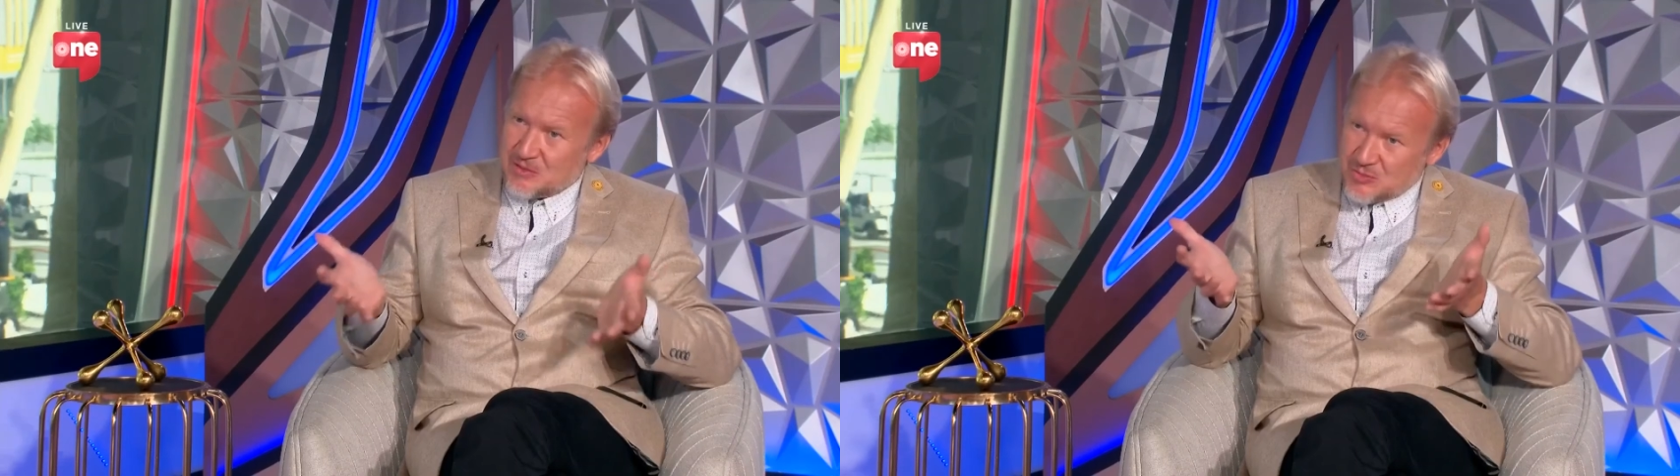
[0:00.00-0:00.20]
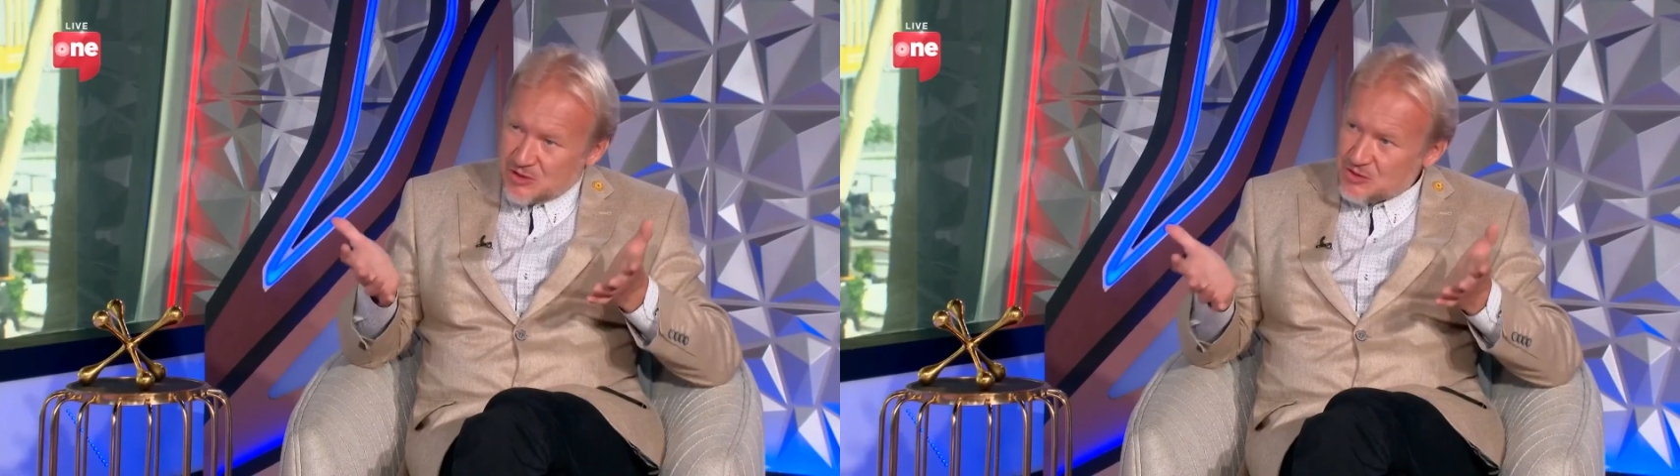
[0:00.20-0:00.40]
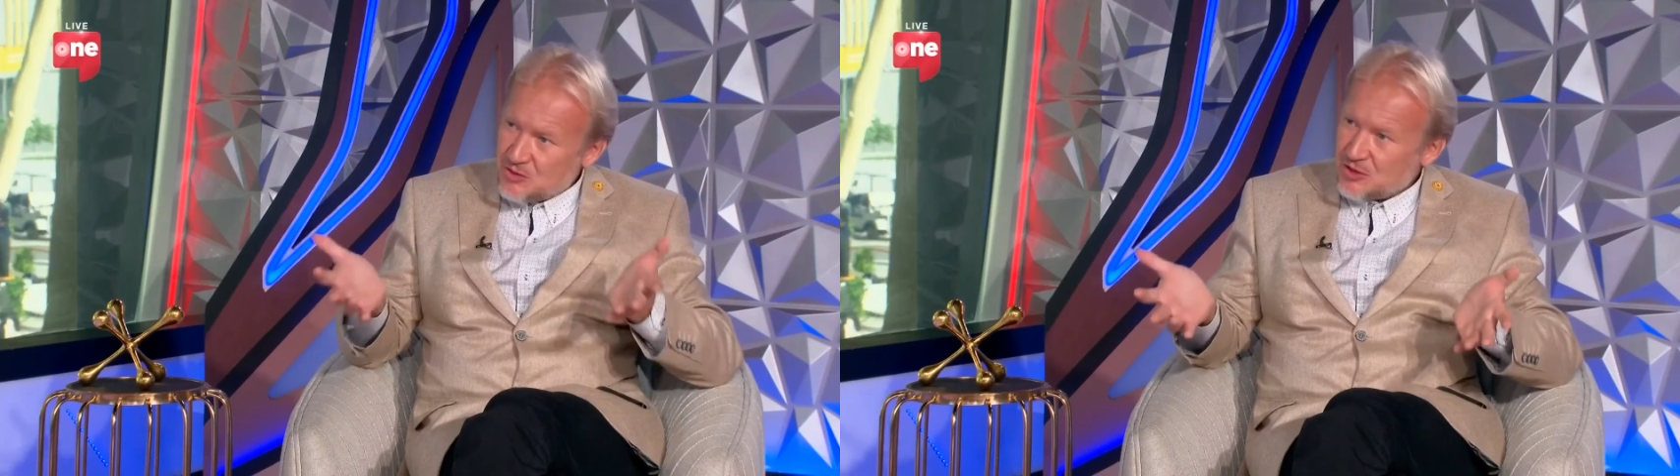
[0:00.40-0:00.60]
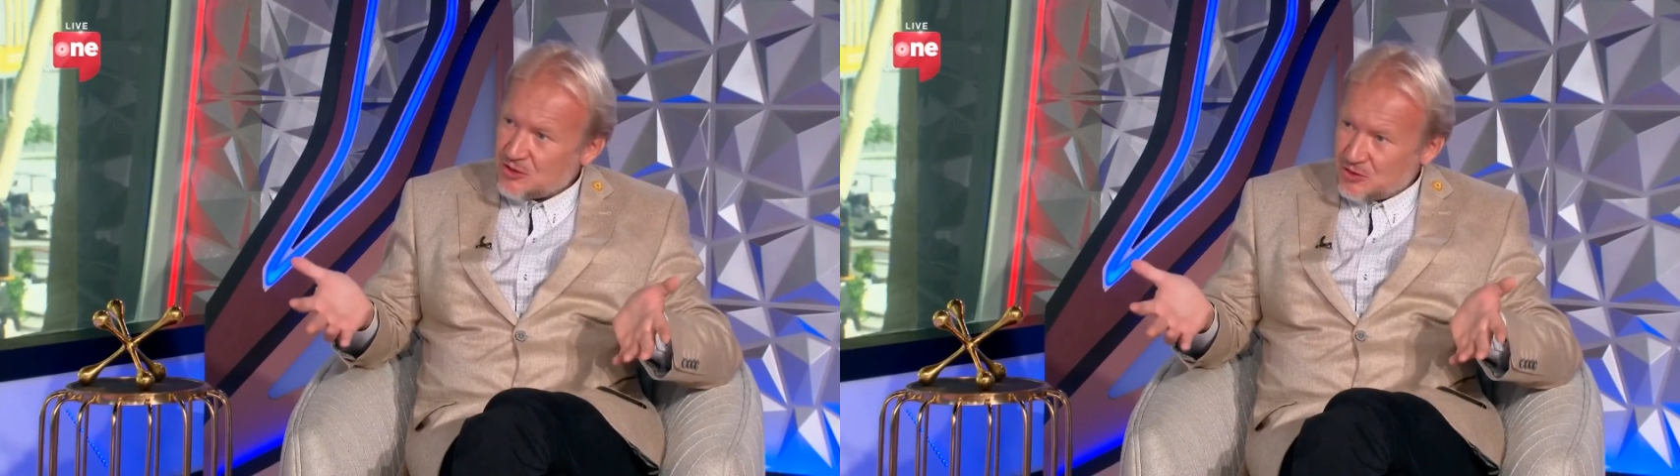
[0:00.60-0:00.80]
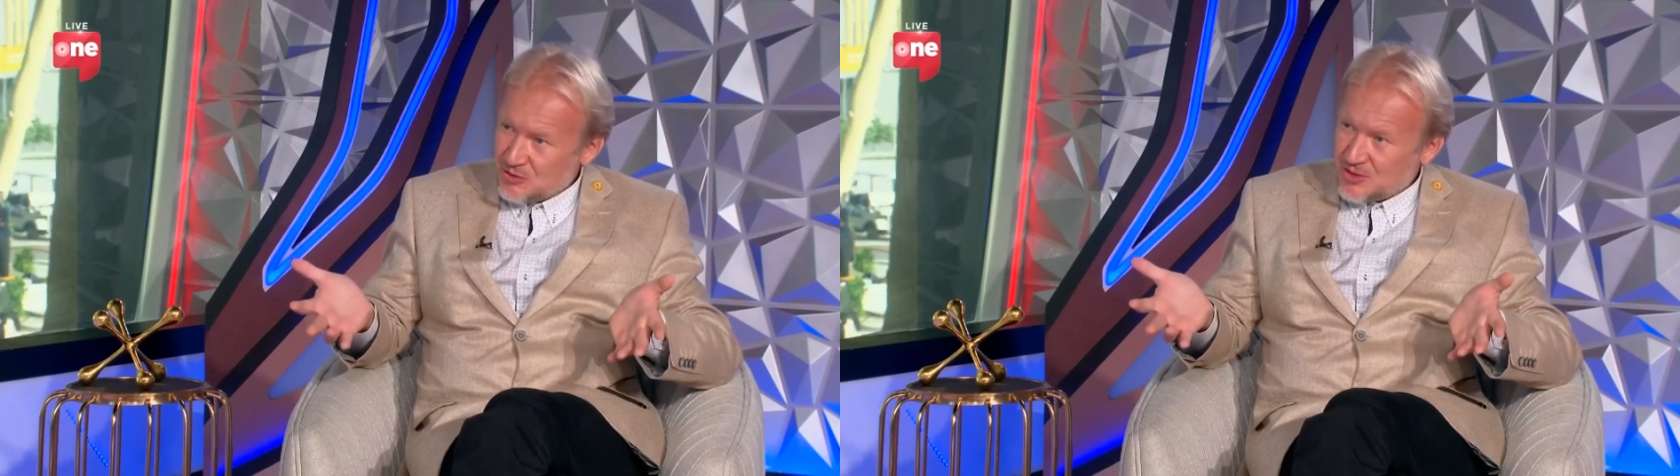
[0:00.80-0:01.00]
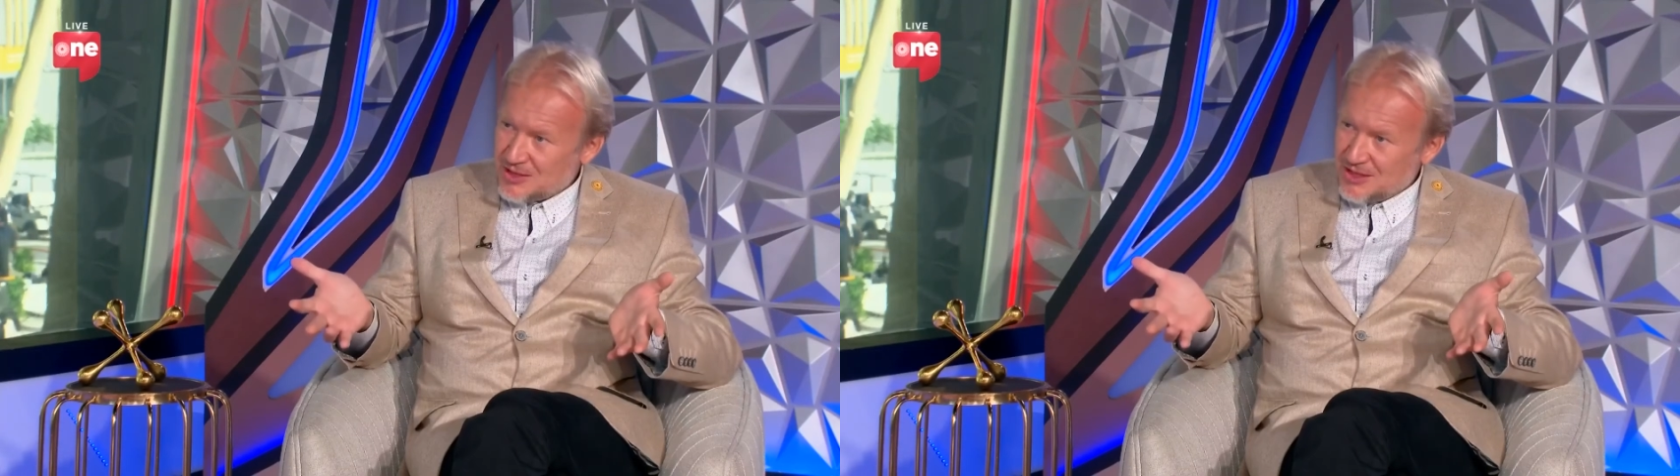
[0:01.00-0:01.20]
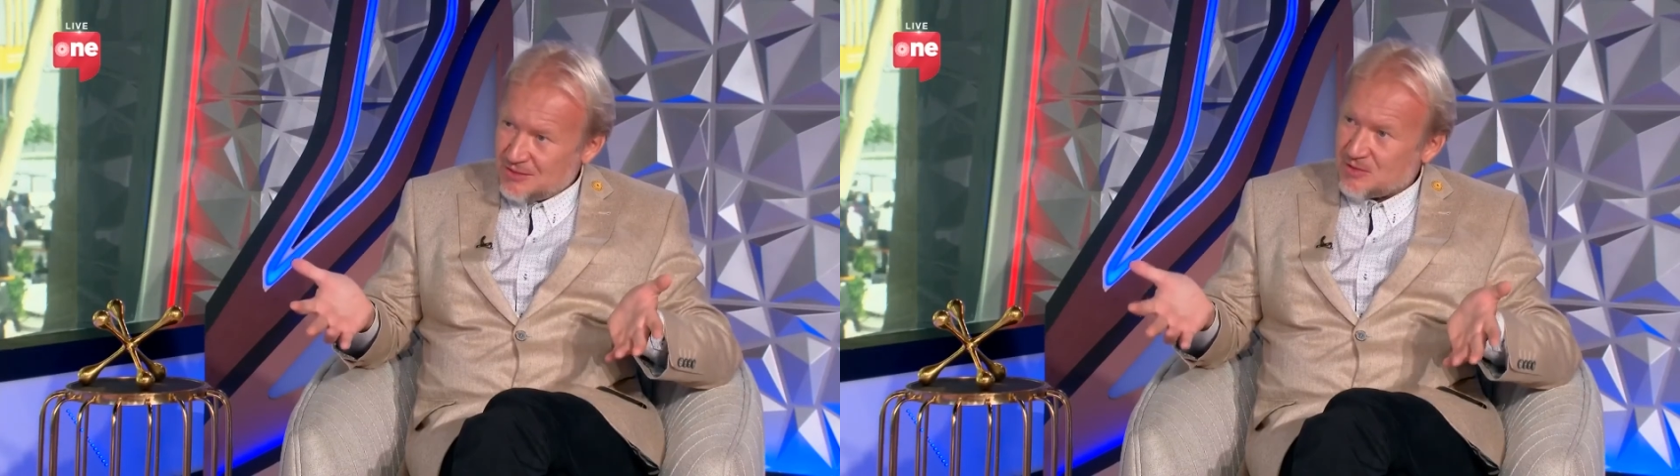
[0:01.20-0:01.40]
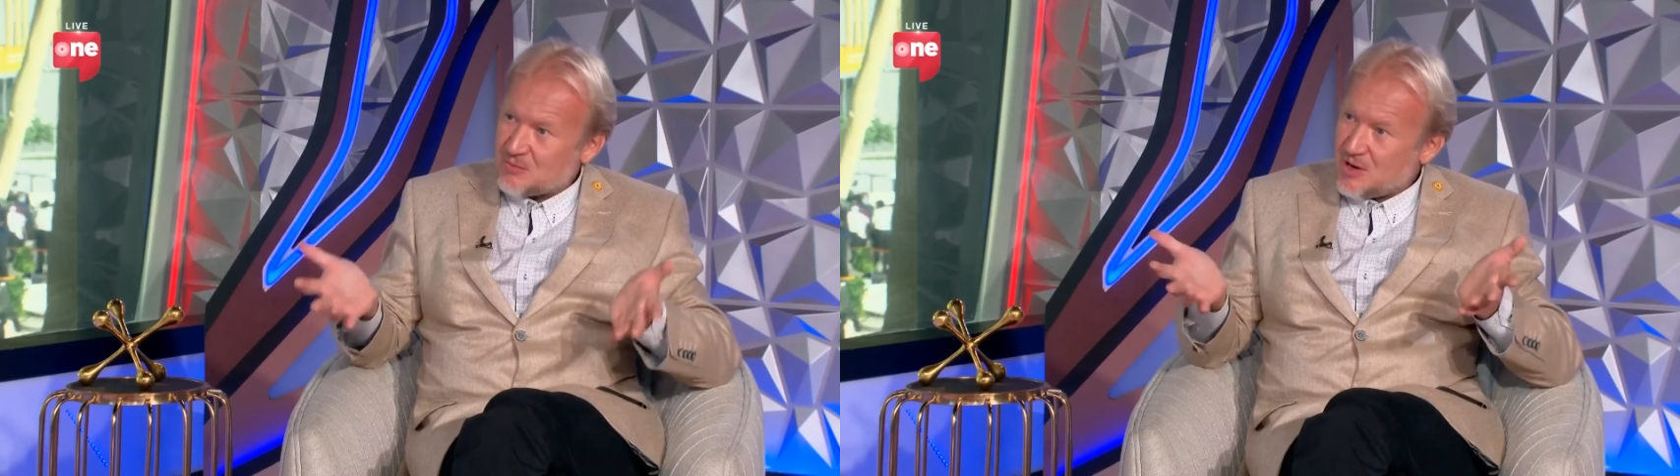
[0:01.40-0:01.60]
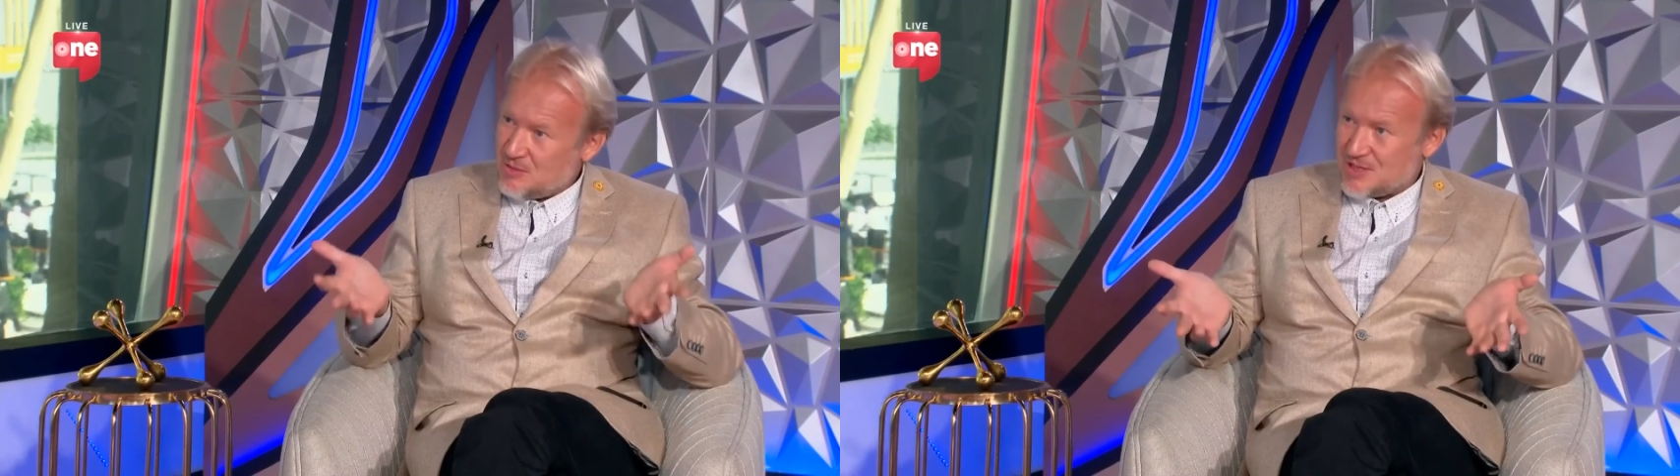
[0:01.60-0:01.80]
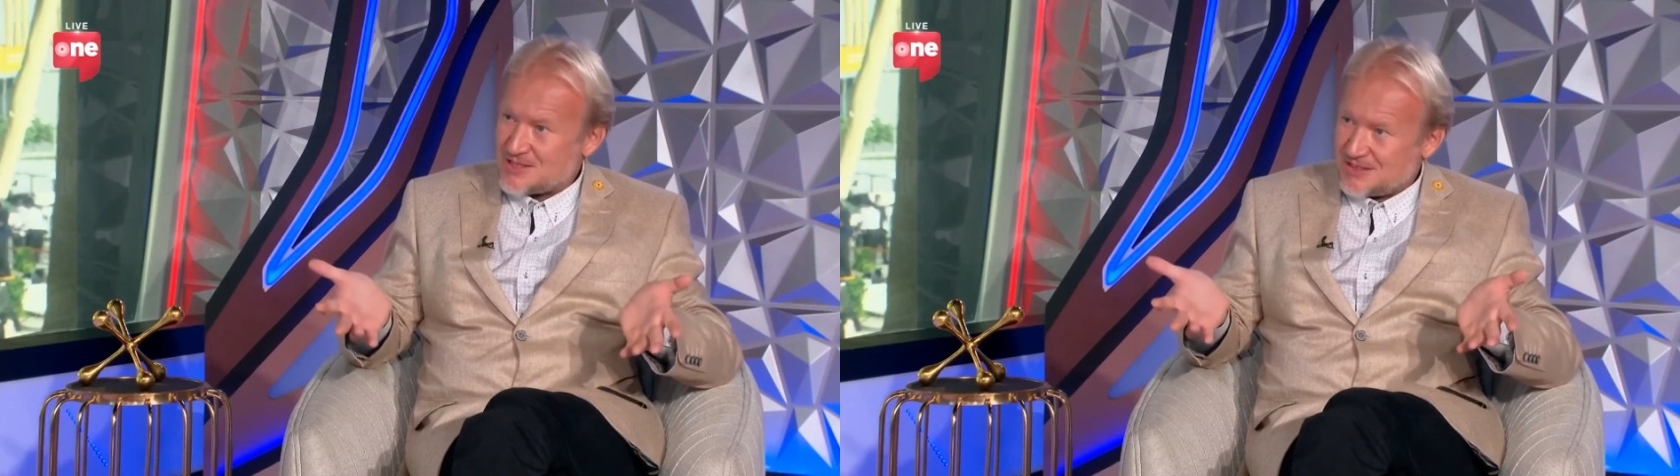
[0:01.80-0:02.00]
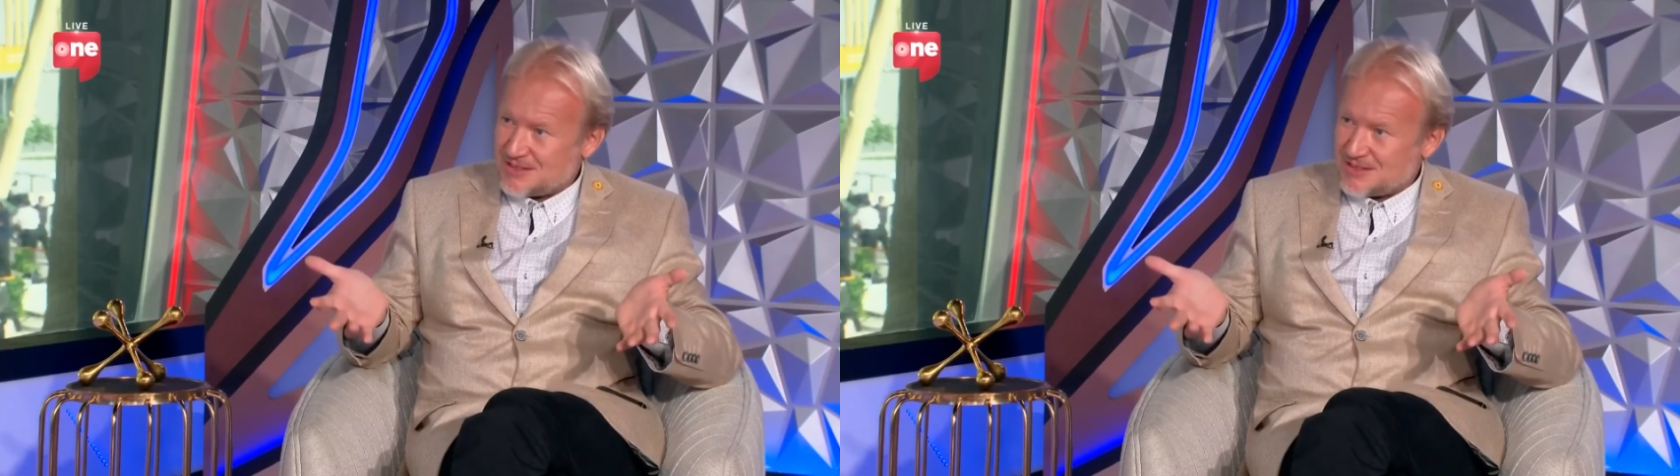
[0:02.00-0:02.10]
destroying the look at them by plastic.